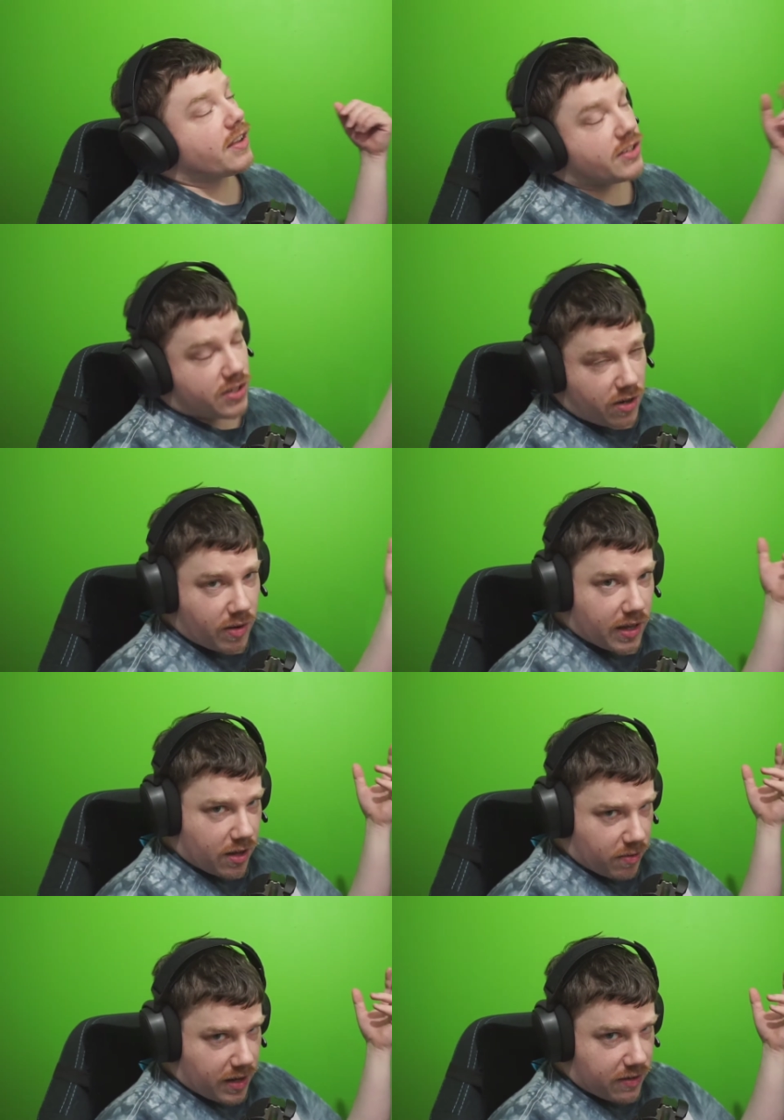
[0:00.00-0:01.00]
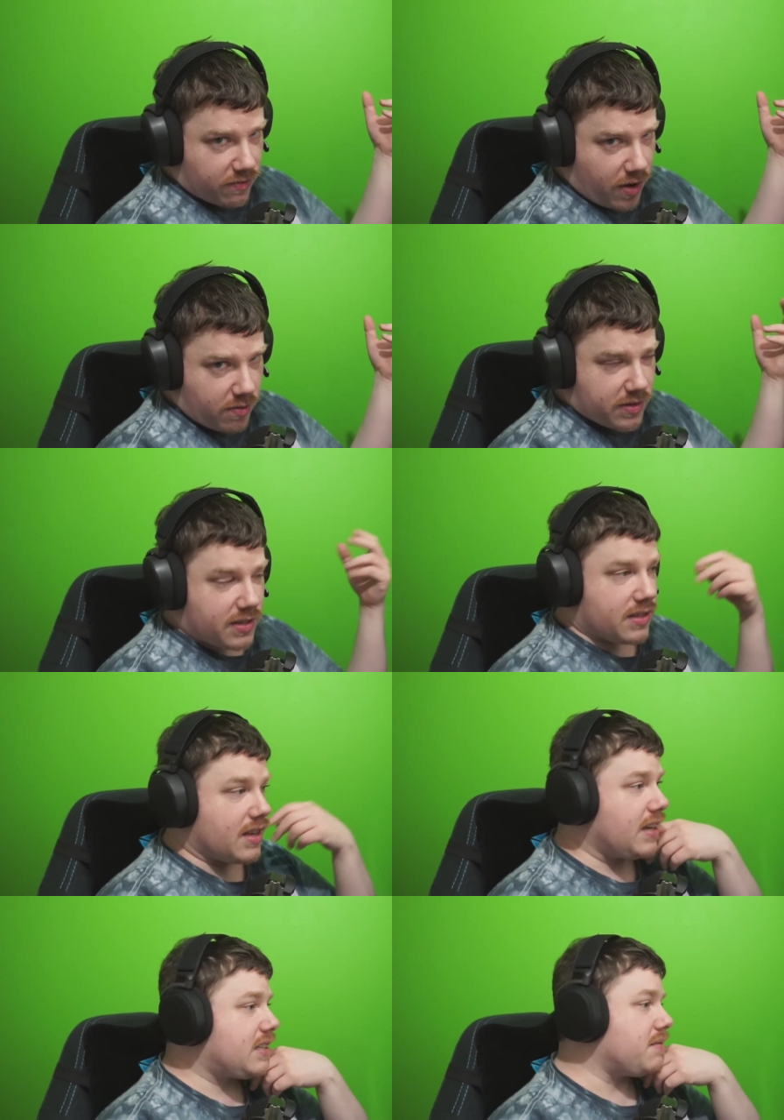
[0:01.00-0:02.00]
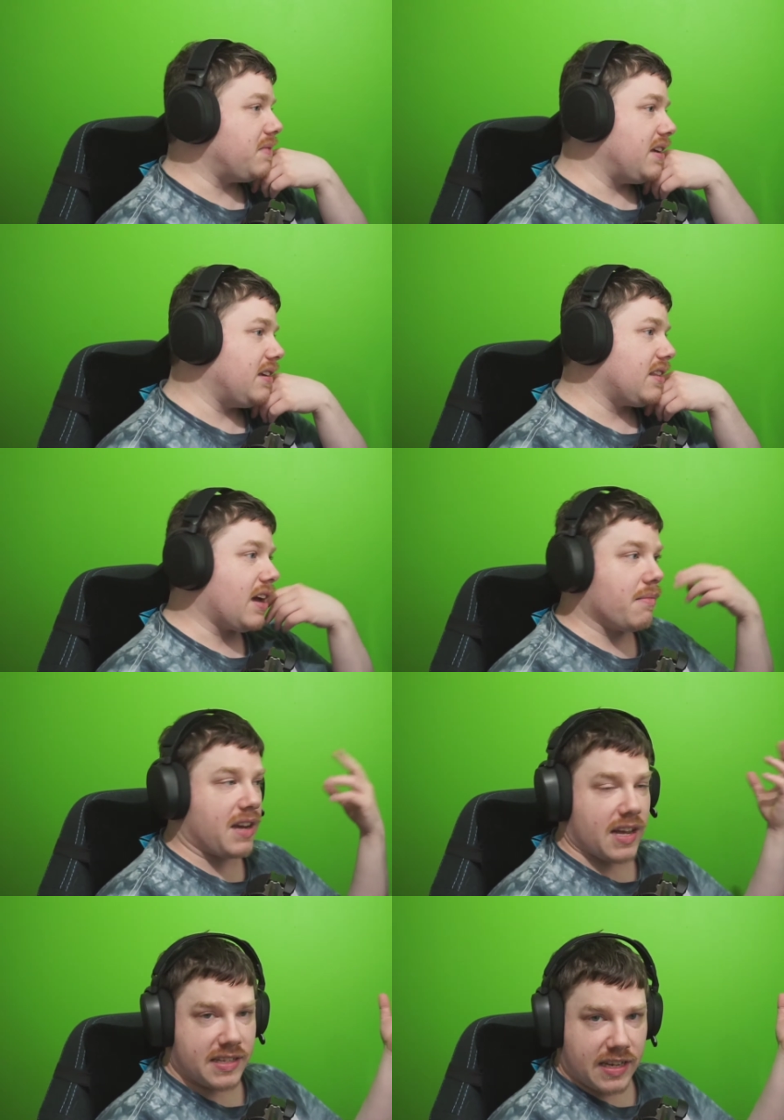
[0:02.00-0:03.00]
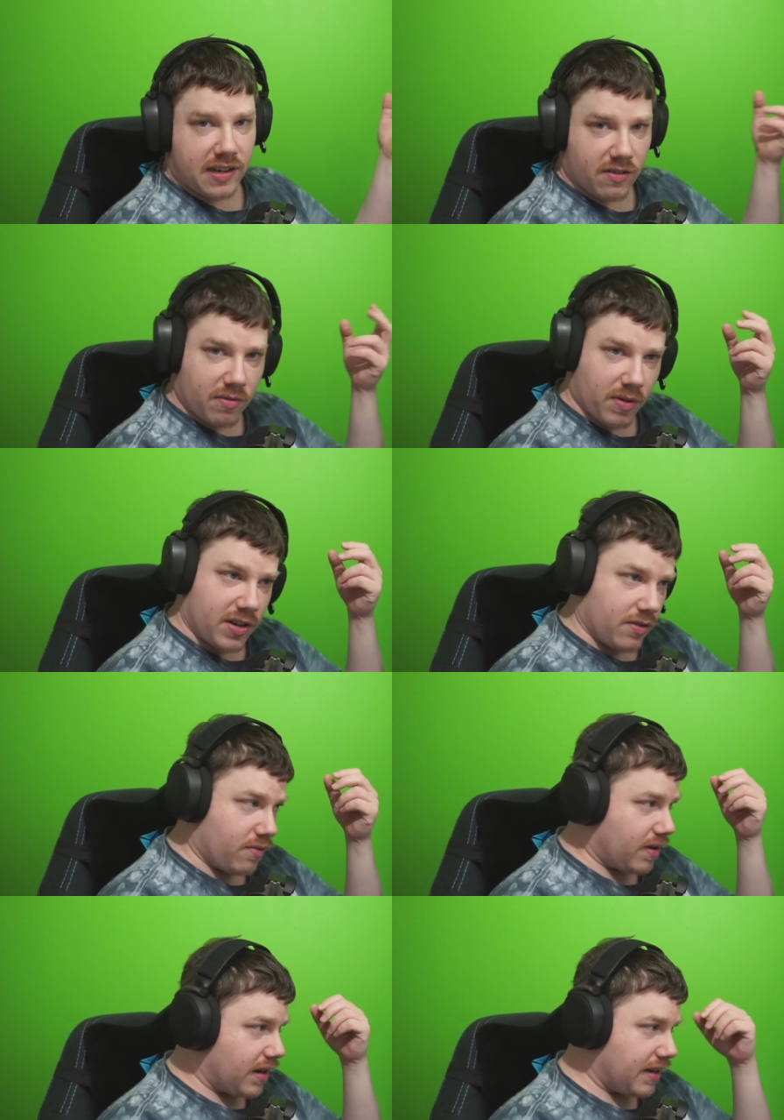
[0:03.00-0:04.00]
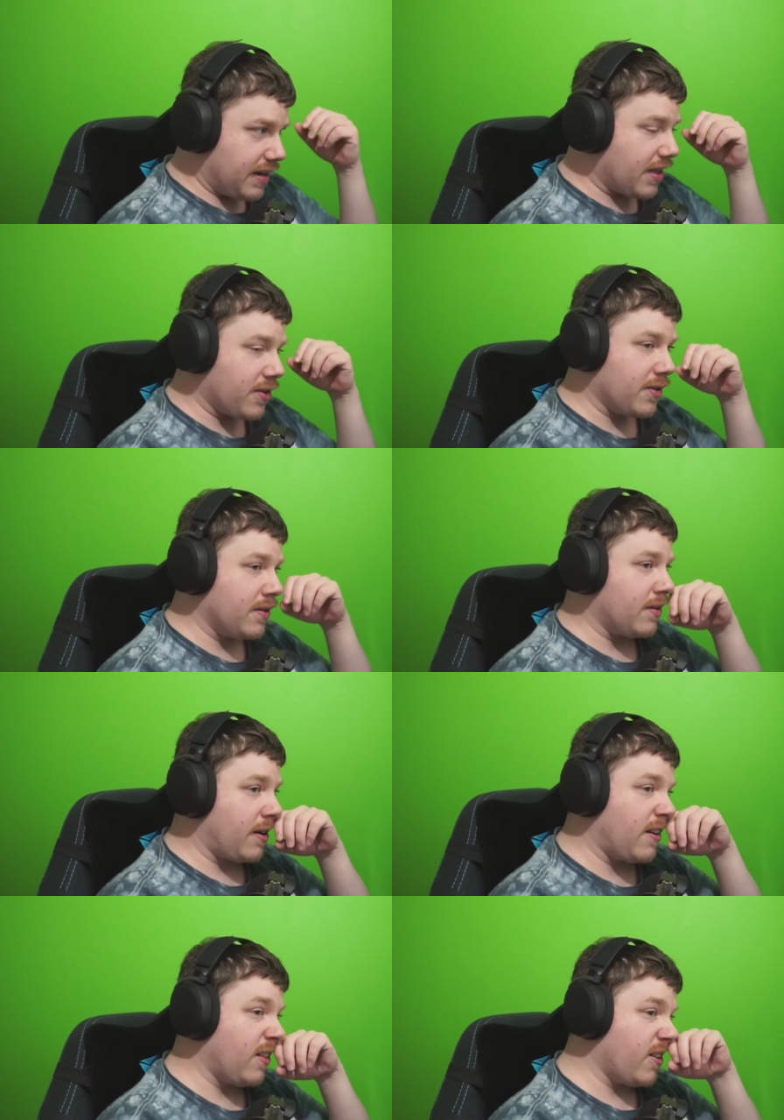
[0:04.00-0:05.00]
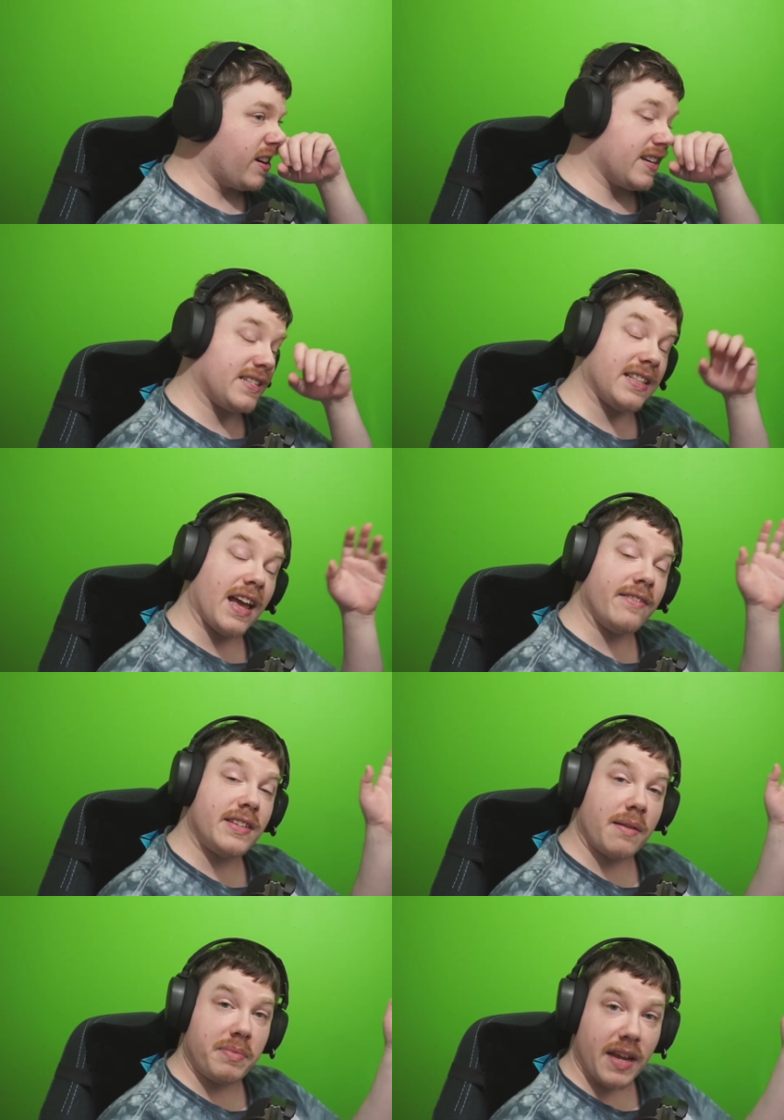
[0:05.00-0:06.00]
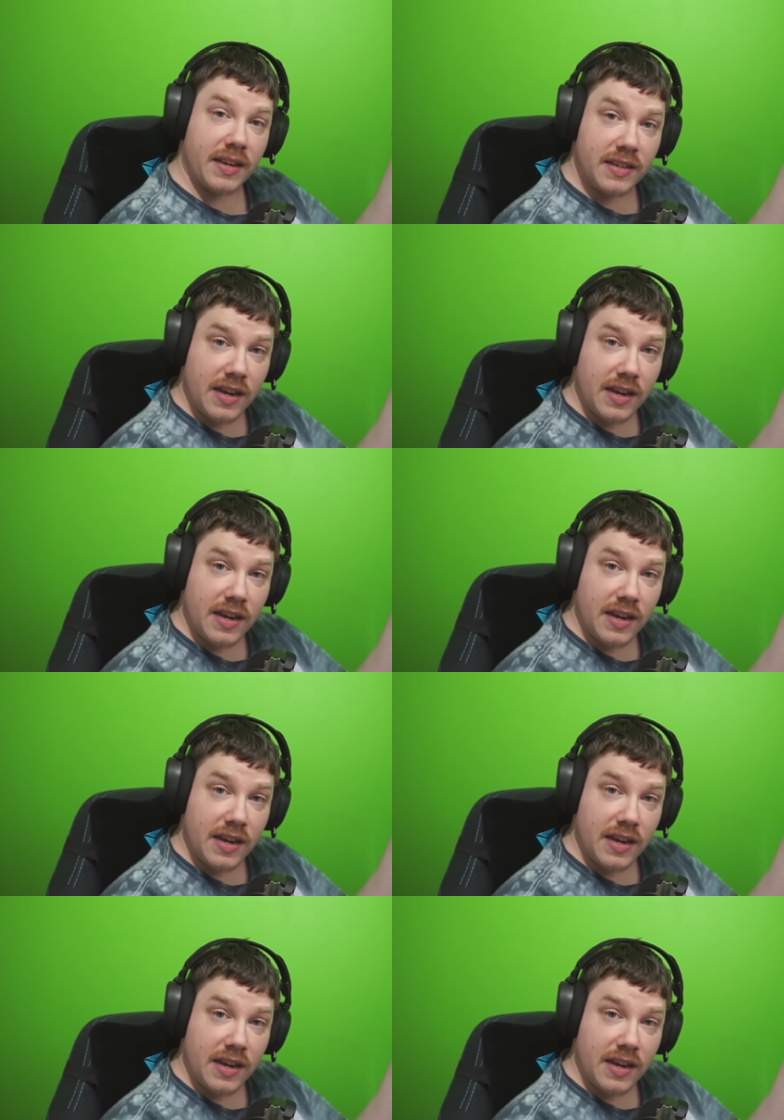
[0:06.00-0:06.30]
So, hello again, folks. It's me, the KahMeh KahZeh, here to bring you uh, another glorious Life's update.